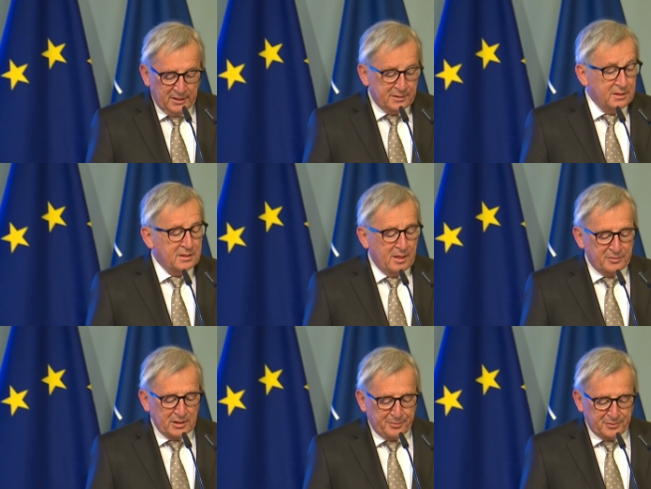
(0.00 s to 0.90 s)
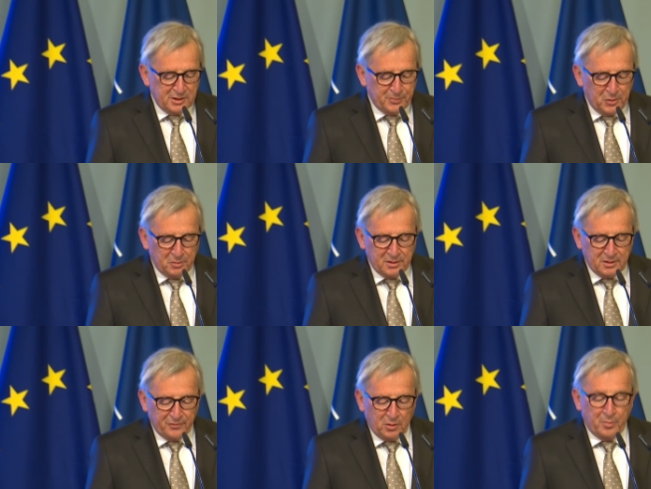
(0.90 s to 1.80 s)
This sums up the spirit
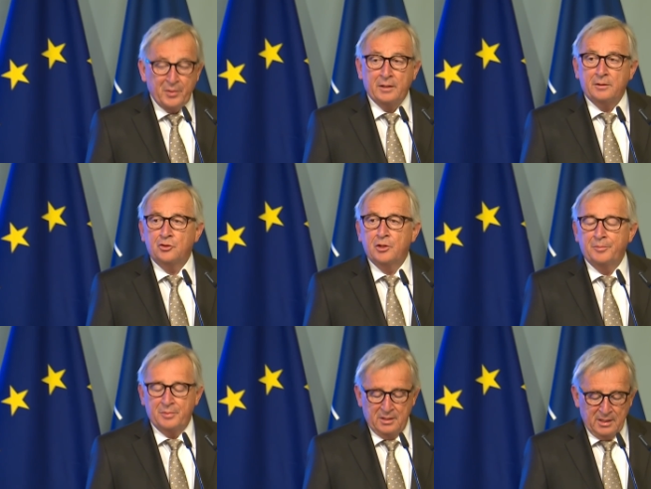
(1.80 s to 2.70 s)
of our partnership